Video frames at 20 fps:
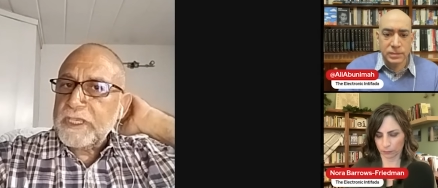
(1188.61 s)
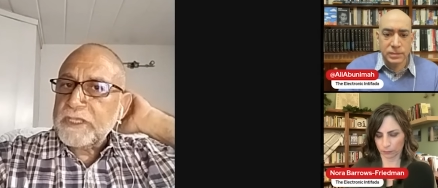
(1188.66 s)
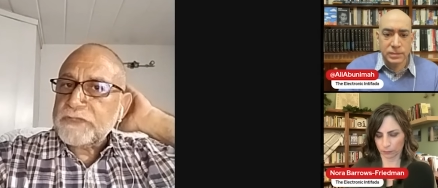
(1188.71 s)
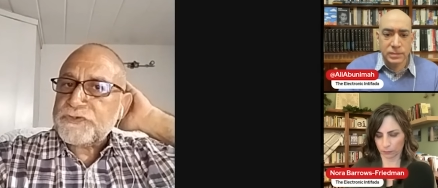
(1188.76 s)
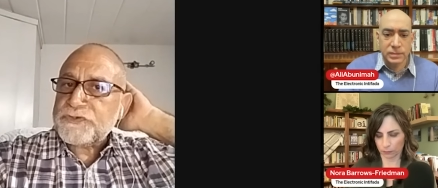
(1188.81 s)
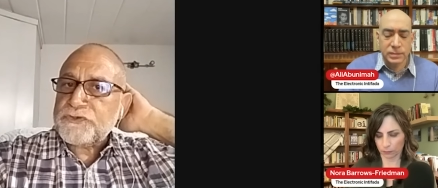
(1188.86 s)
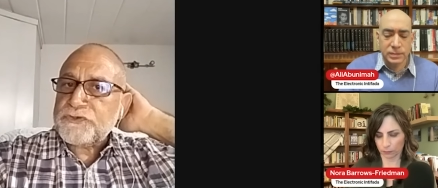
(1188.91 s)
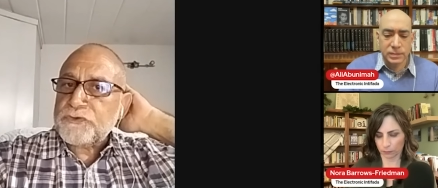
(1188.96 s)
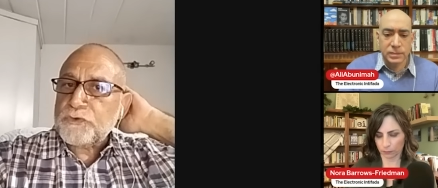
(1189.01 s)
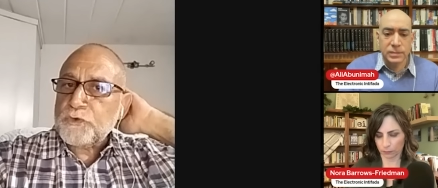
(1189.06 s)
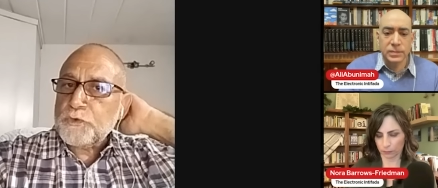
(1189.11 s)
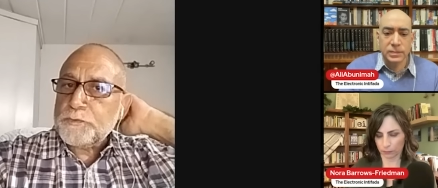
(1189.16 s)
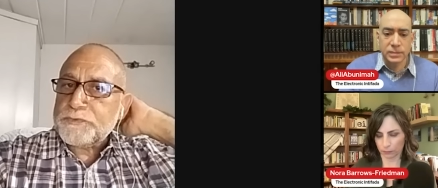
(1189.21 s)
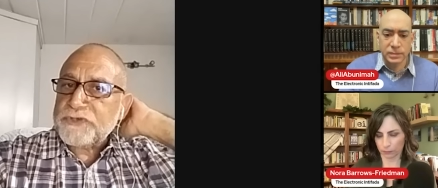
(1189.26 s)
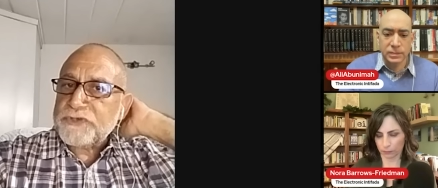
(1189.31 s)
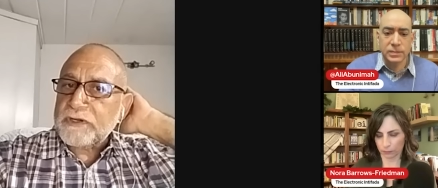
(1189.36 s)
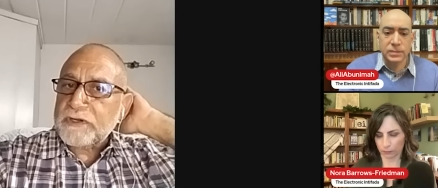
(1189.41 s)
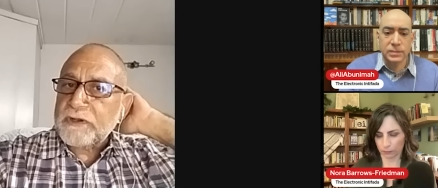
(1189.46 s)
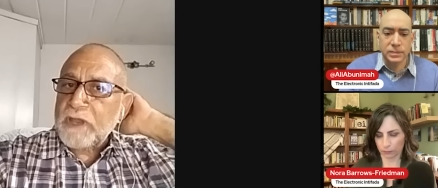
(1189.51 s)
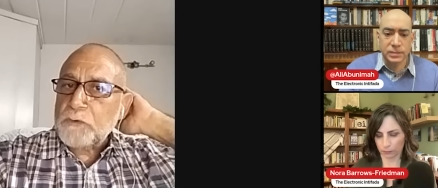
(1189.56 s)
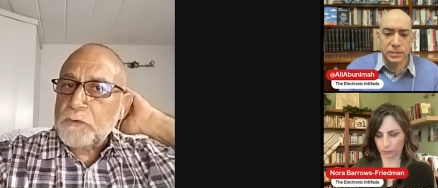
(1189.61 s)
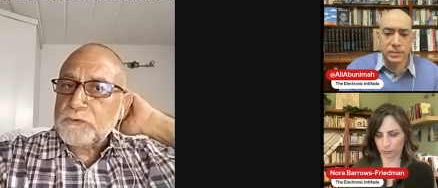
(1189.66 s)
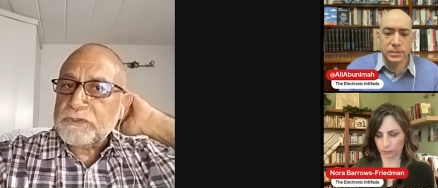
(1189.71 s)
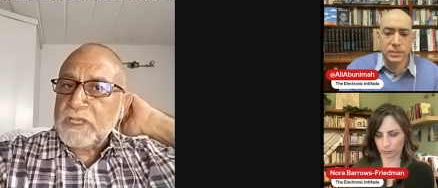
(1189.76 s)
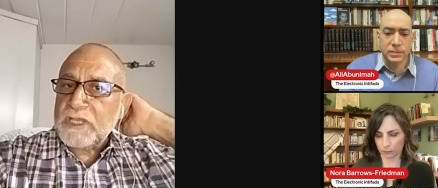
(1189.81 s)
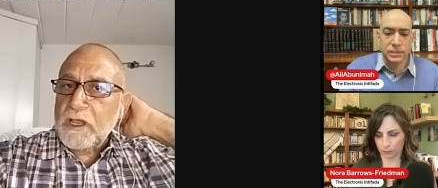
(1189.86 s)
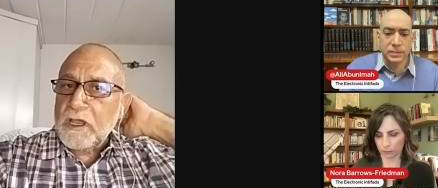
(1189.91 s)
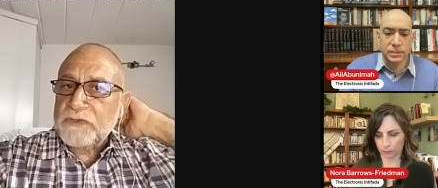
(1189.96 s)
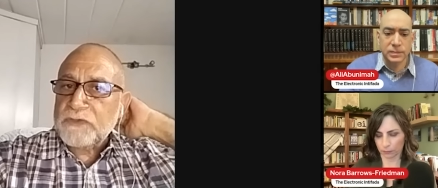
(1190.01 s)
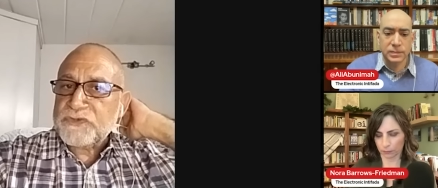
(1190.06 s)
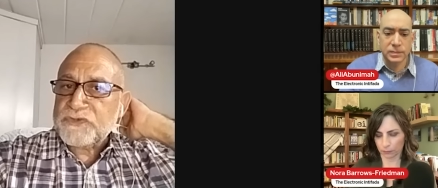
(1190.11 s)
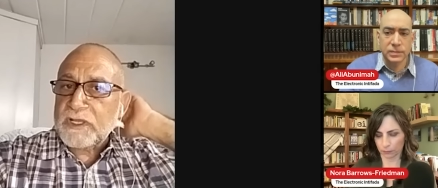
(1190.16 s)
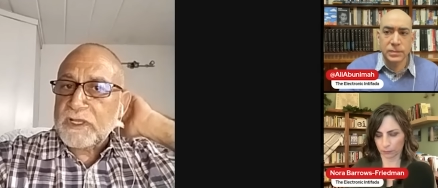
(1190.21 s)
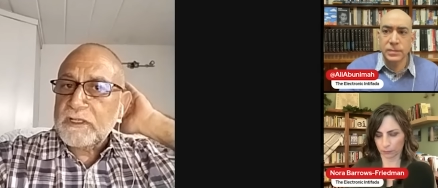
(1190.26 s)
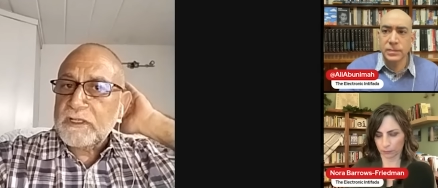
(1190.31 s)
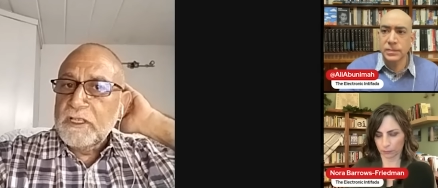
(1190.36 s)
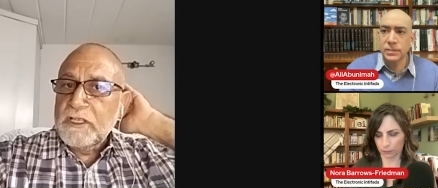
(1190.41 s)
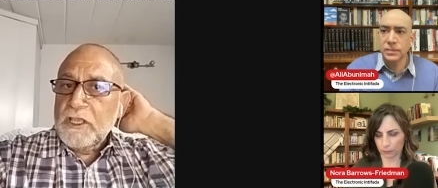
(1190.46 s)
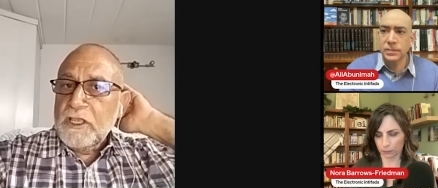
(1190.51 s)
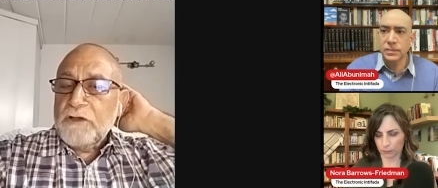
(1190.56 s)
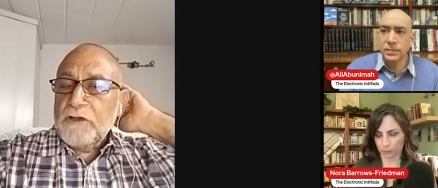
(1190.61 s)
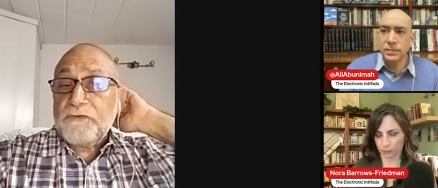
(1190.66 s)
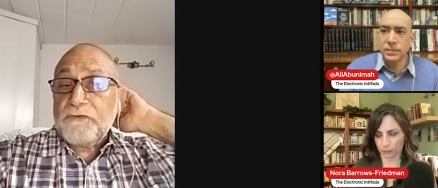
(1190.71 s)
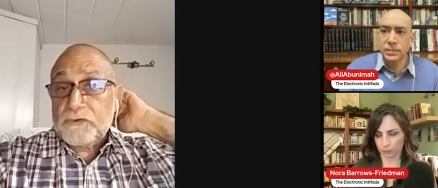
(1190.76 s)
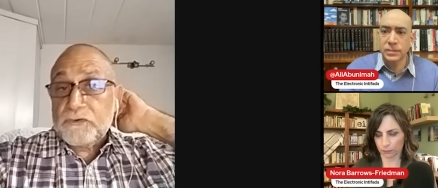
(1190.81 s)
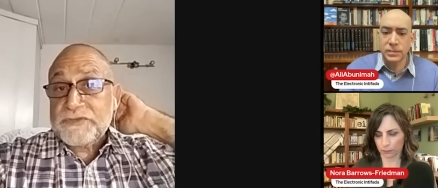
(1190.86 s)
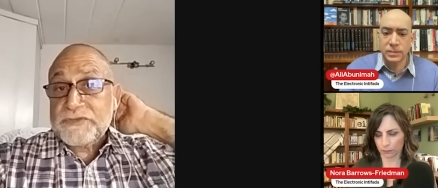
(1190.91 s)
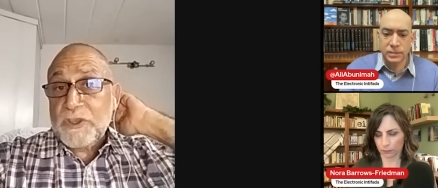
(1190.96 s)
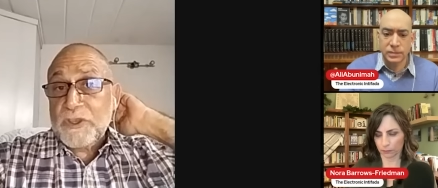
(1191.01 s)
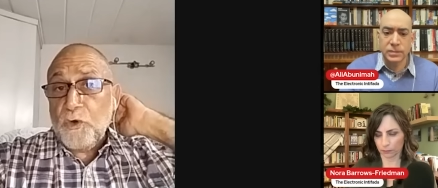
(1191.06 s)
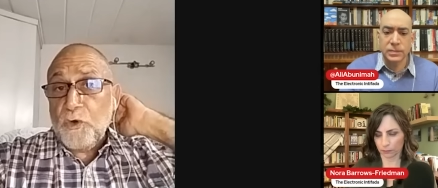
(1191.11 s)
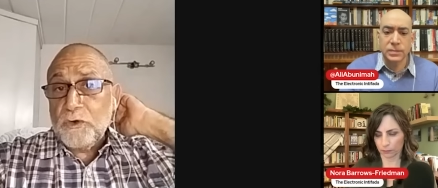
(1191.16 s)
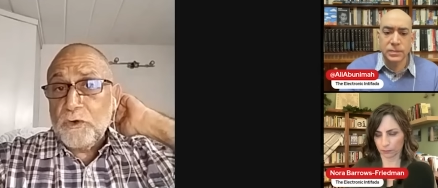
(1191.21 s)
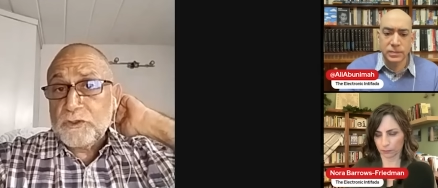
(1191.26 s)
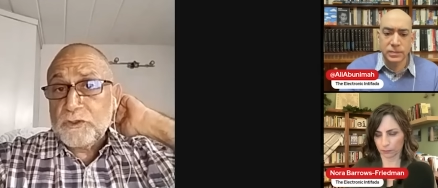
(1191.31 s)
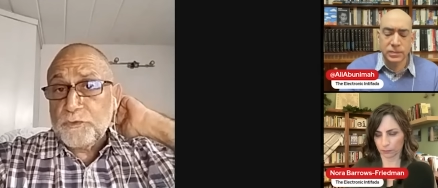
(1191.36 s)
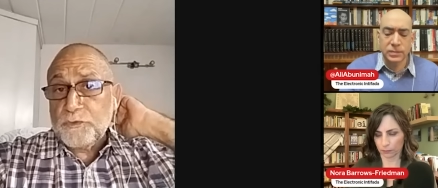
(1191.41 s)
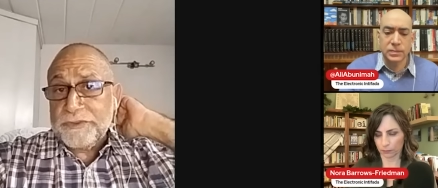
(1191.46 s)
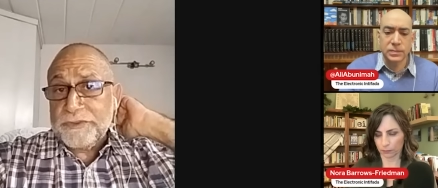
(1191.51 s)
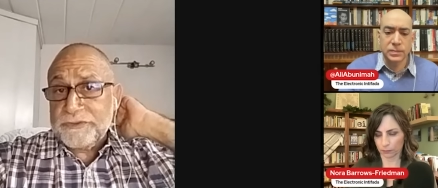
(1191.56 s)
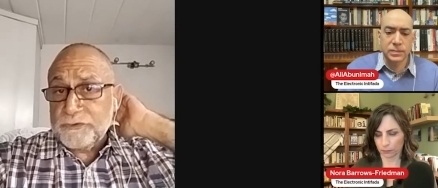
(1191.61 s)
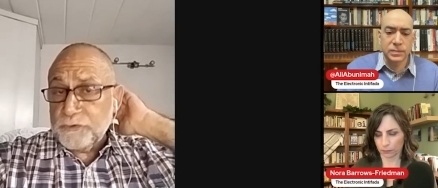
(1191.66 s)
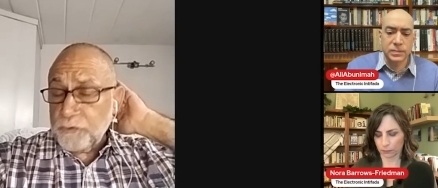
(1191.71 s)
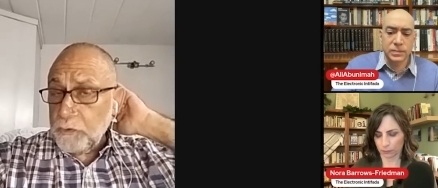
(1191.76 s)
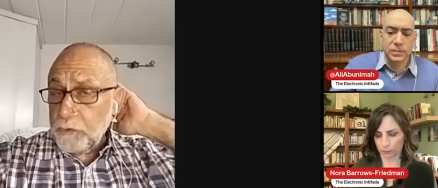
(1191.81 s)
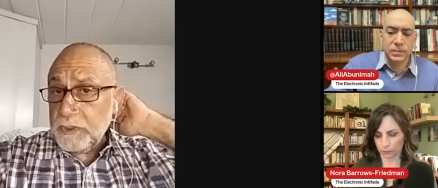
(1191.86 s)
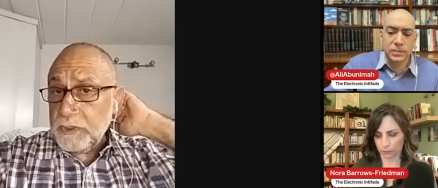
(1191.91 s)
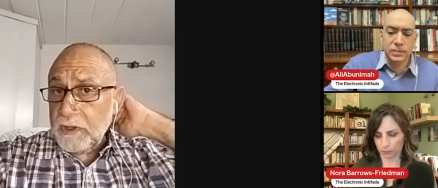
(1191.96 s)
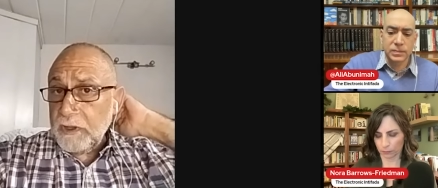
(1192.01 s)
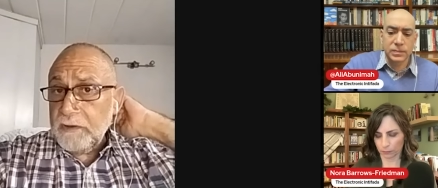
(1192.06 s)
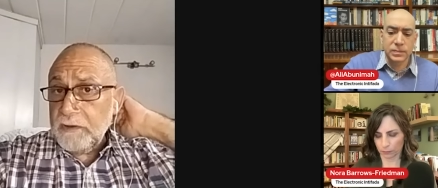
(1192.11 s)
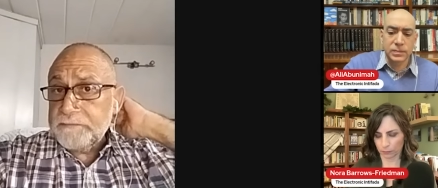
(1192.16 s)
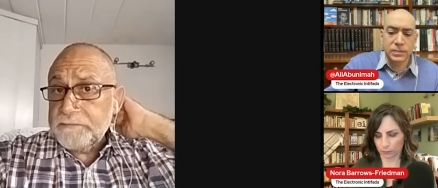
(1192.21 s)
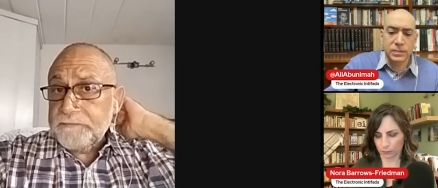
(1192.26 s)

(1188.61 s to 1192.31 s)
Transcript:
Speaker 1: its troops around gaza of course they call it withdrawal